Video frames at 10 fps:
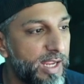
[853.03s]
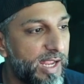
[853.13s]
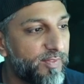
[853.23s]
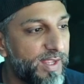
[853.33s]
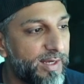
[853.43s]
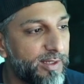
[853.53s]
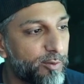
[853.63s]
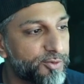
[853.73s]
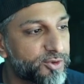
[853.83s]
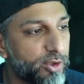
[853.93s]
And then
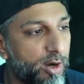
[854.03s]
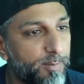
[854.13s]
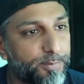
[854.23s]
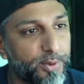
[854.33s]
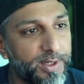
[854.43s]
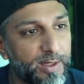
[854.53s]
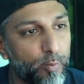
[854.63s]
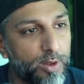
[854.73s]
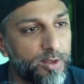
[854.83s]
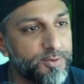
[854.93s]
it'll start printing
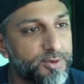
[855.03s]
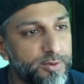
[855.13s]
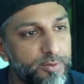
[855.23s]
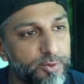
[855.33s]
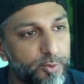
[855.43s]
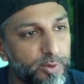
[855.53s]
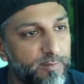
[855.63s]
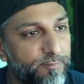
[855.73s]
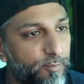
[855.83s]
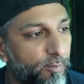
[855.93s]
one, two, three,
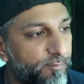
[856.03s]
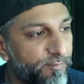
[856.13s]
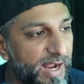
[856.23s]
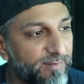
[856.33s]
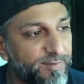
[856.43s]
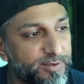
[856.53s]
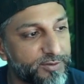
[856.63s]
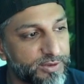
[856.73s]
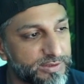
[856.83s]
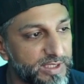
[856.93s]
four, five layers
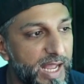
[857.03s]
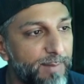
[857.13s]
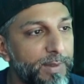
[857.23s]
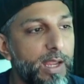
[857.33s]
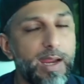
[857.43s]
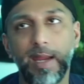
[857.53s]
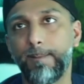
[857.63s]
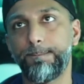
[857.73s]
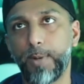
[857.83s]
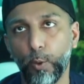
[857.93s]
at the top
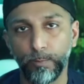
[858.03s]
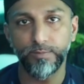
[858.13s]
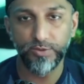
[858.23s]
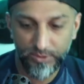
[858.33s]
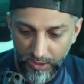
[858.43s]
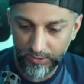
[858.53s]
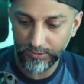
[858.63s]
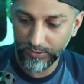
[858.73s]
and boom, done.